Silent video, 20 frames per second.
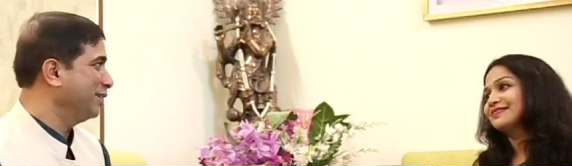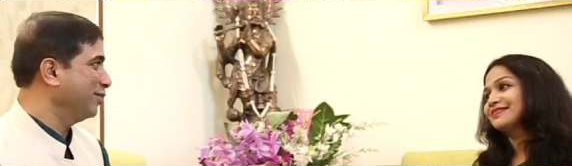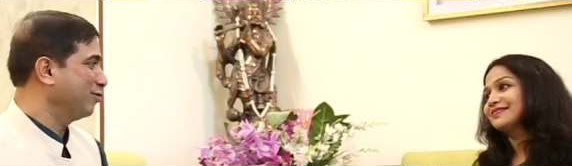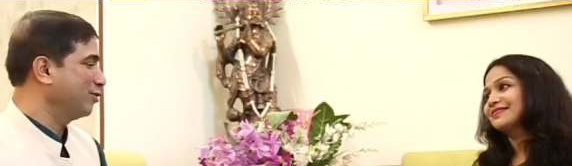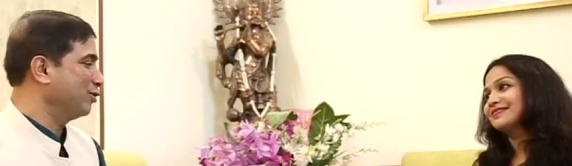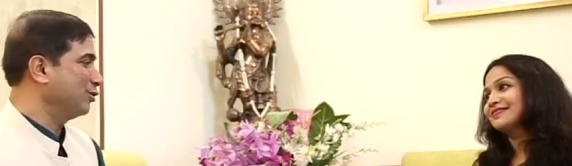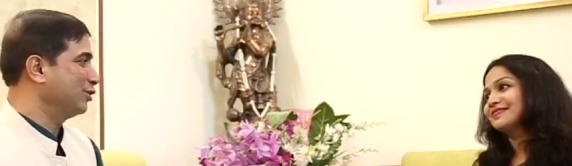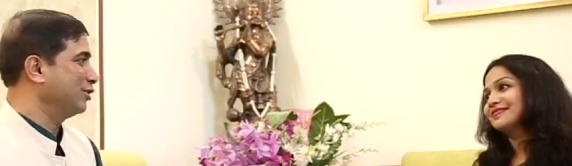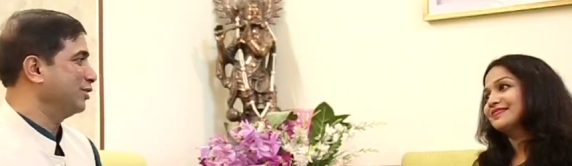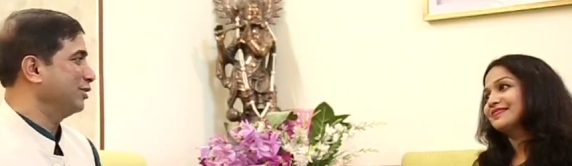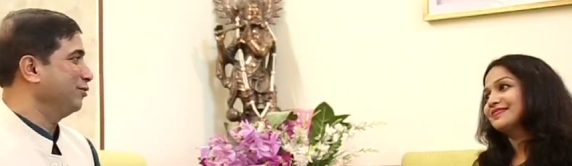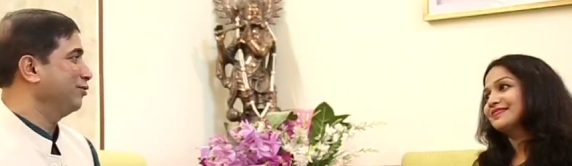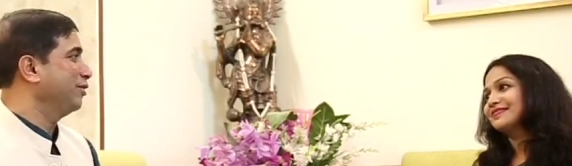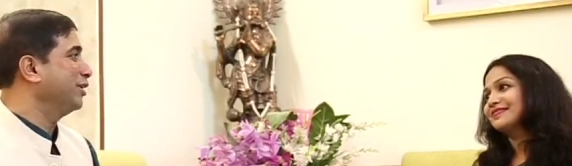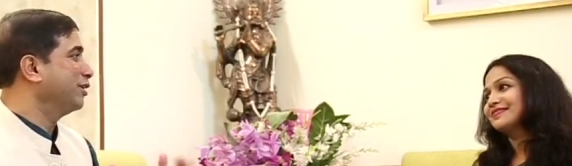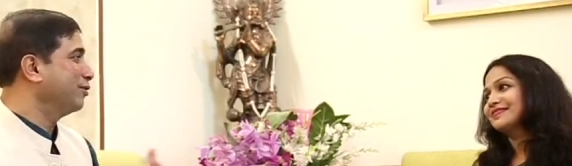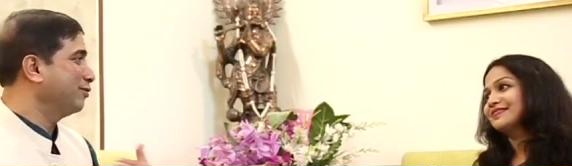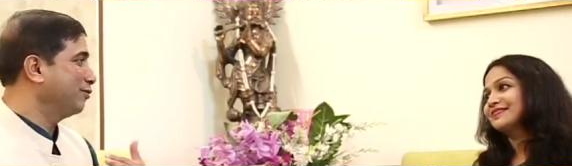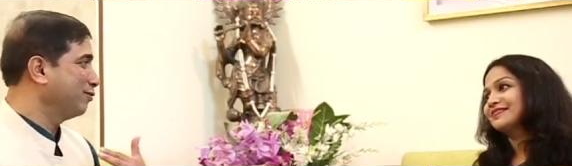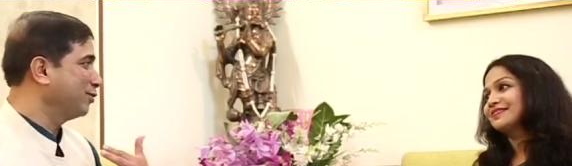Speaker 1: Of course, uh, we
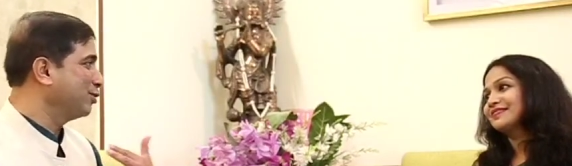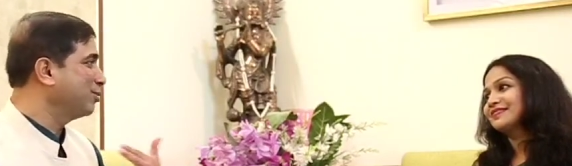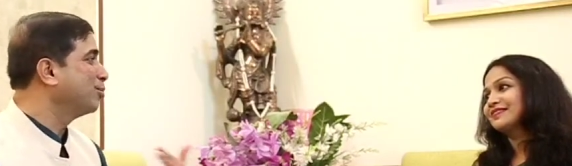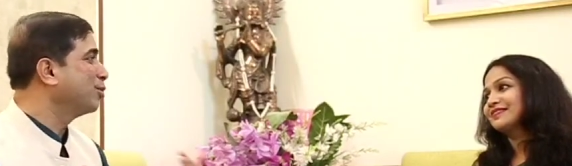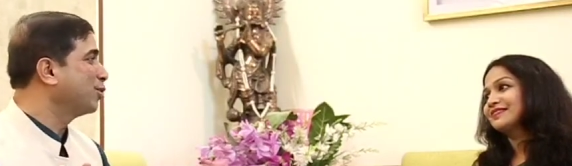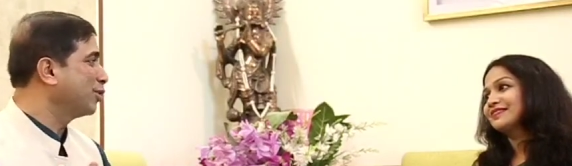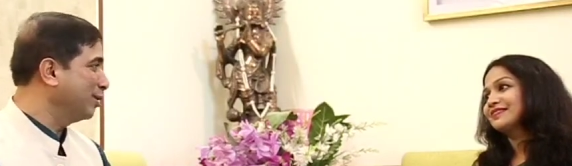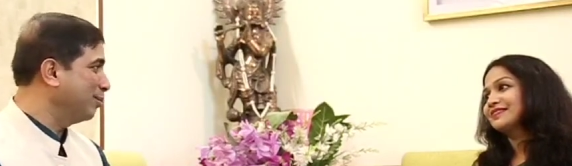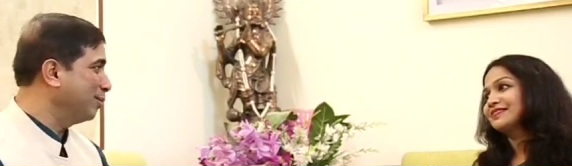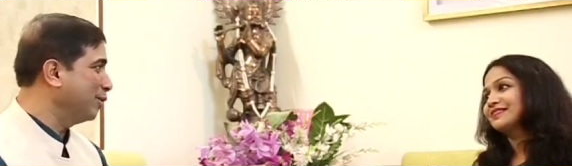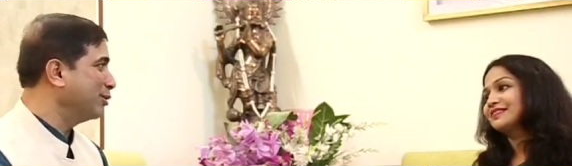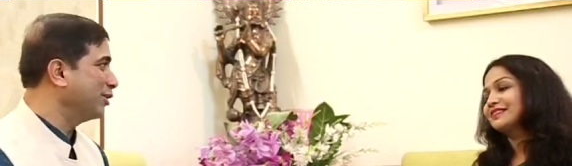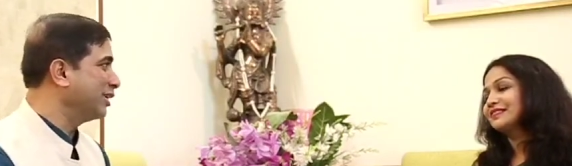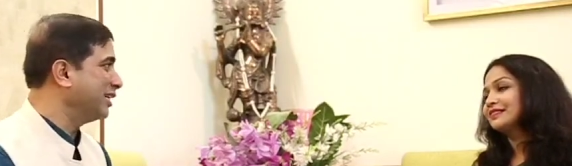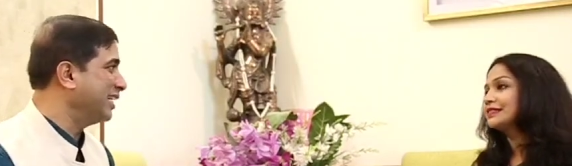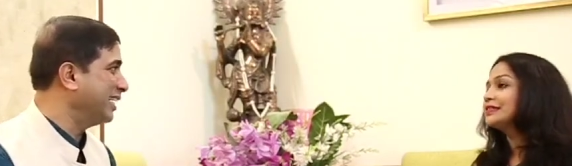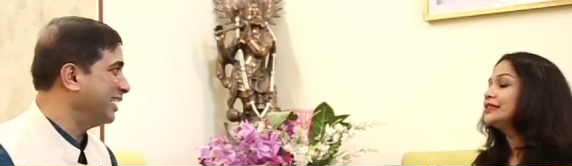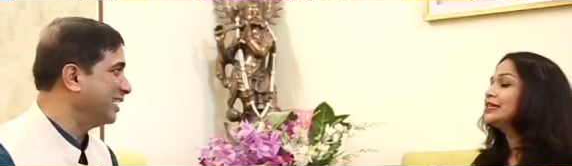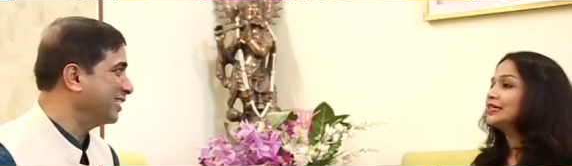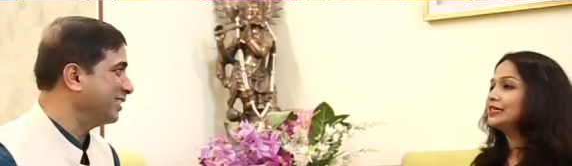have spoken about it
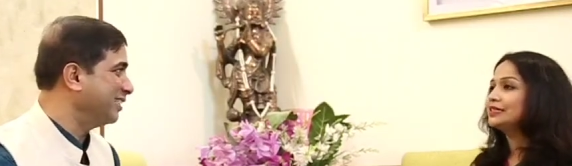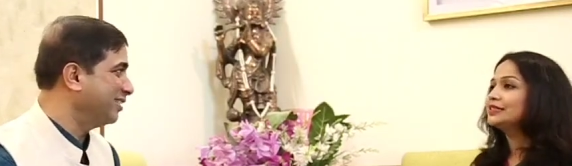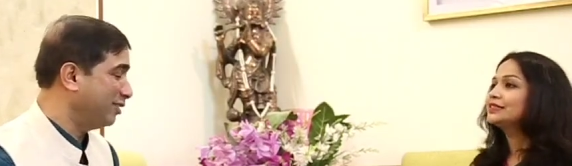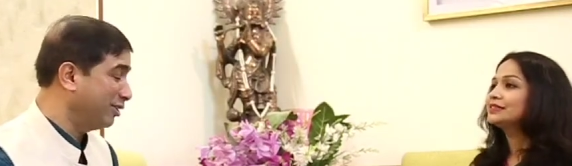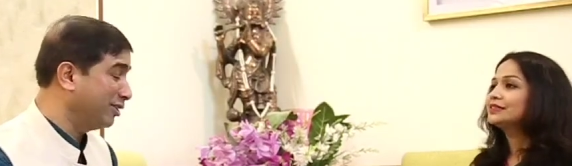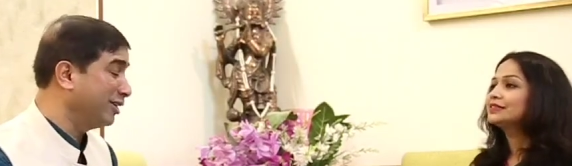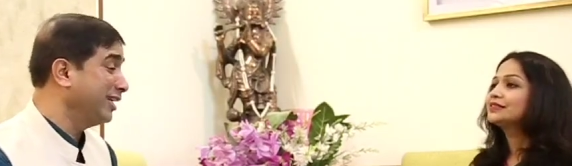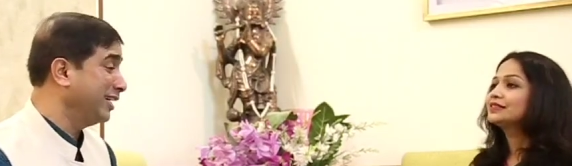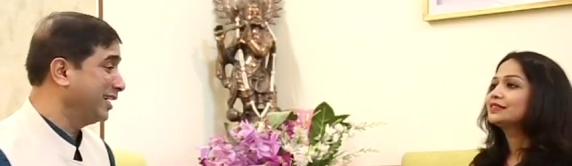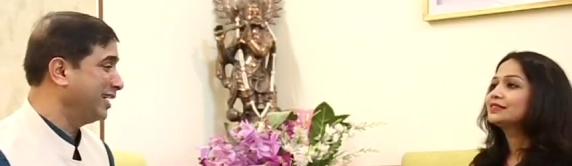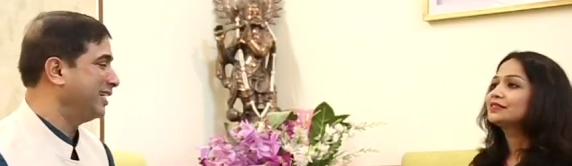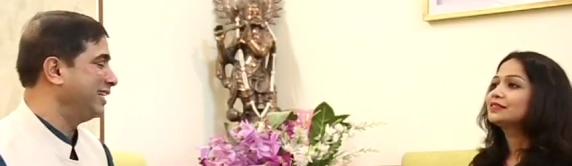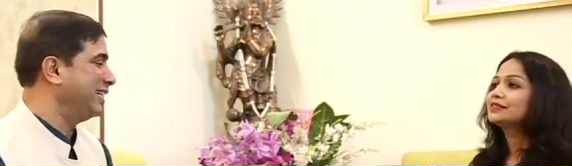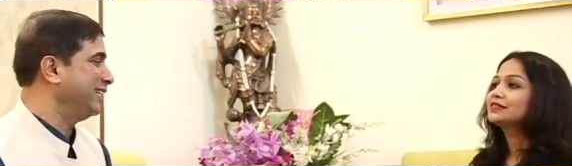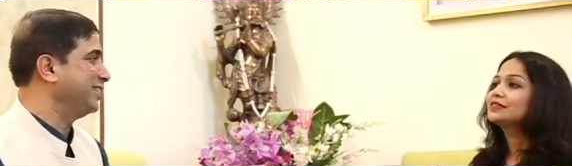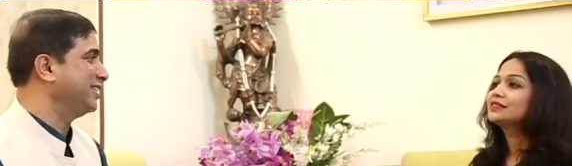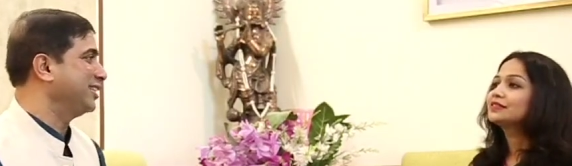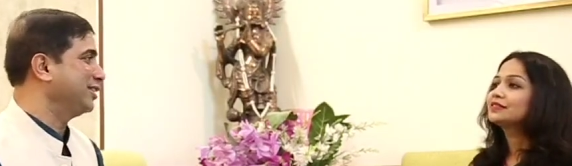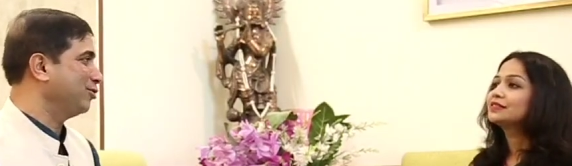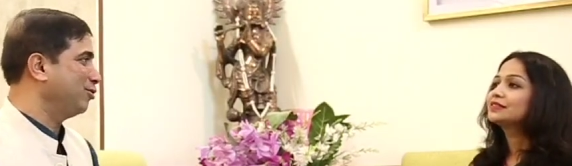at yeah. earlier at length
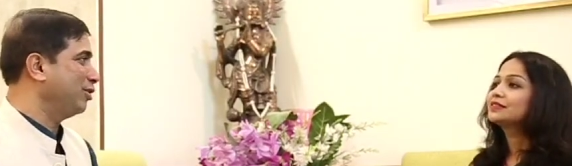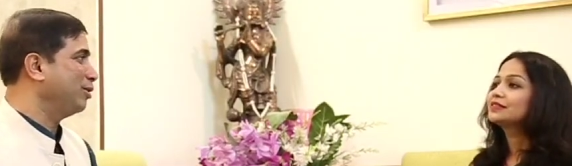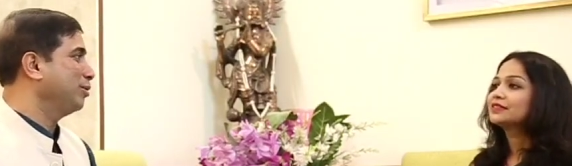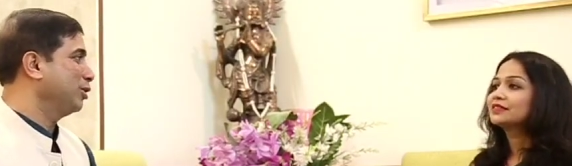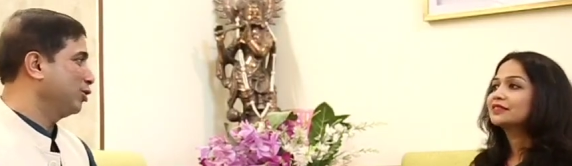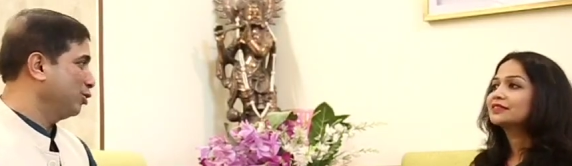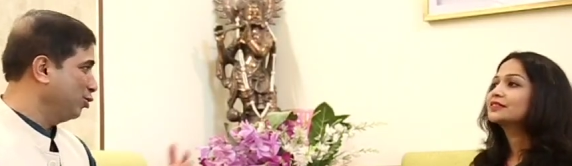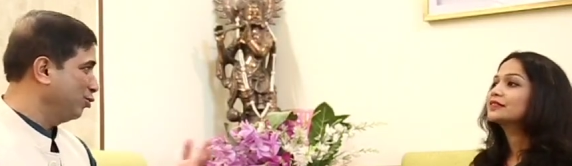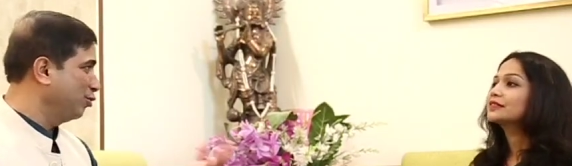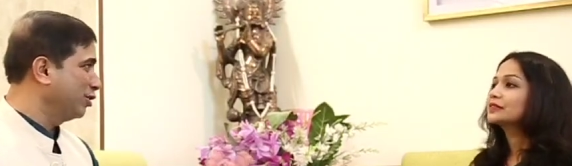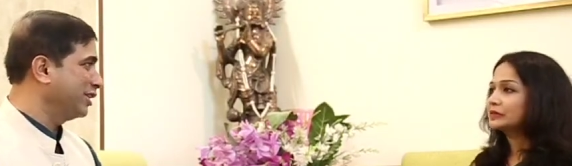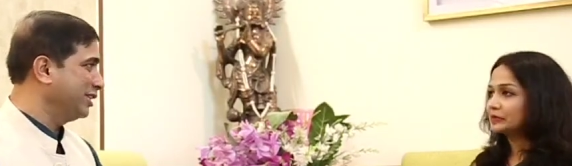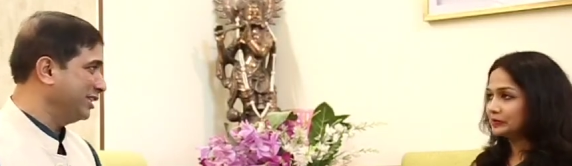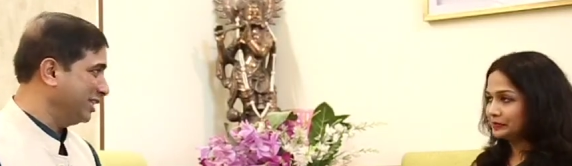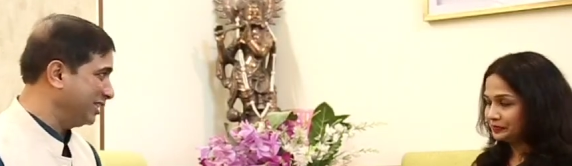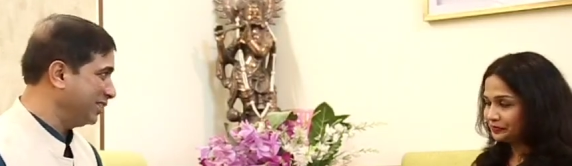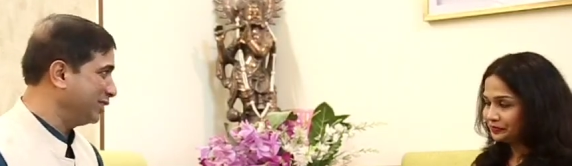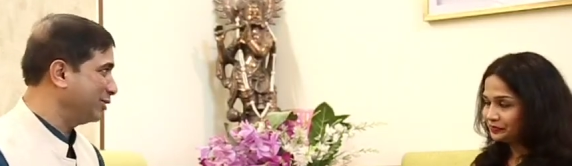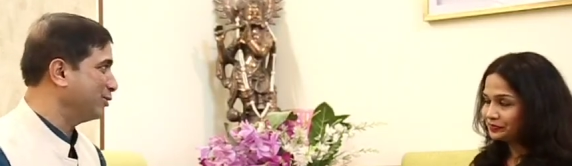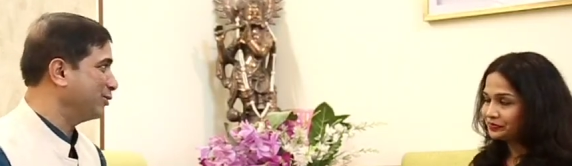as well, because you were a judge
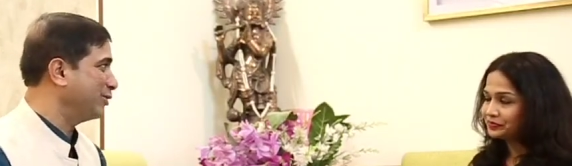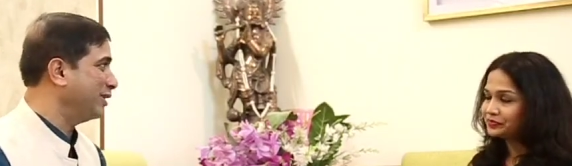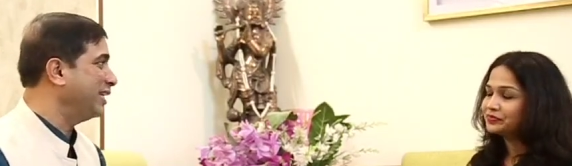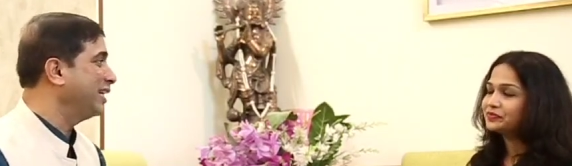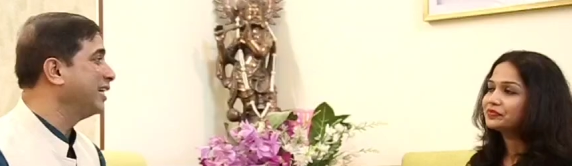as well.